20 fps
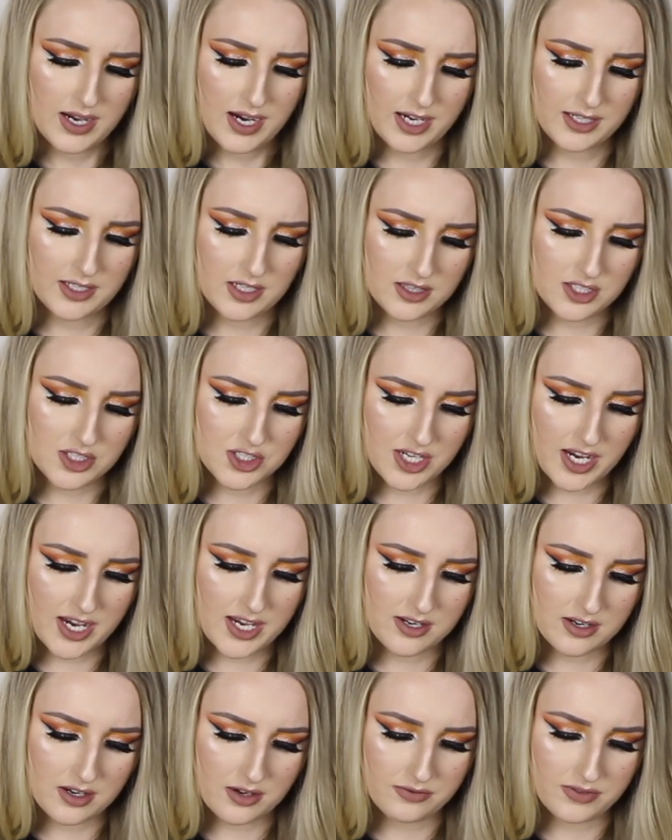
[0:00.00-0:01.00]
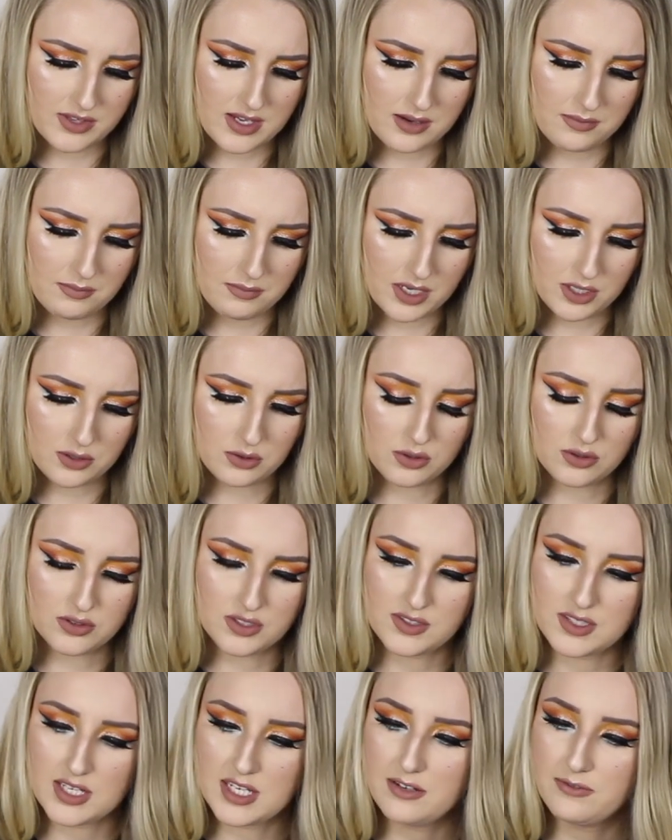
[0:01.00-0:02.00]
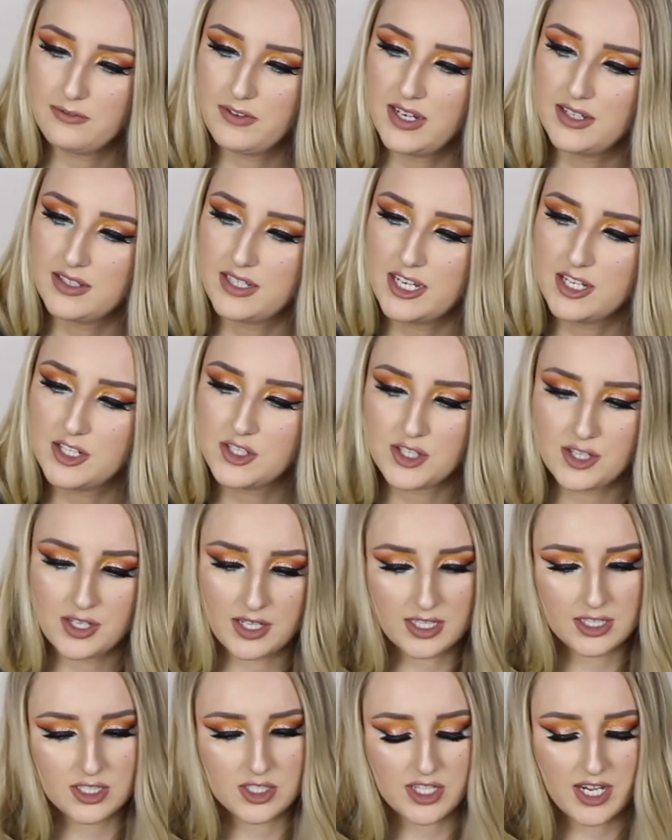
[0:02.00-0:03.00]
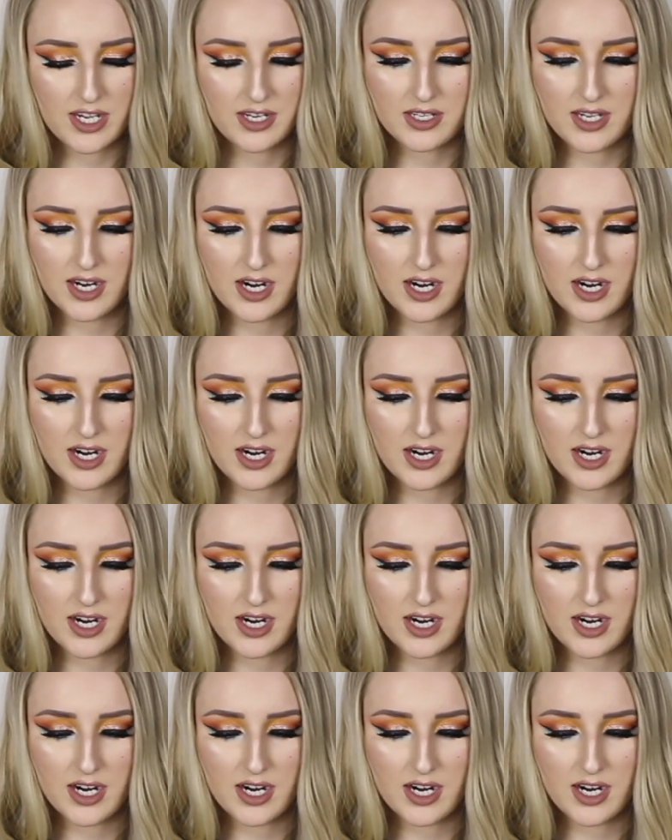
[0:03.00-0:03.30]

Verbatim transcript: Another shade of the Mineral Skin Foundation in the shade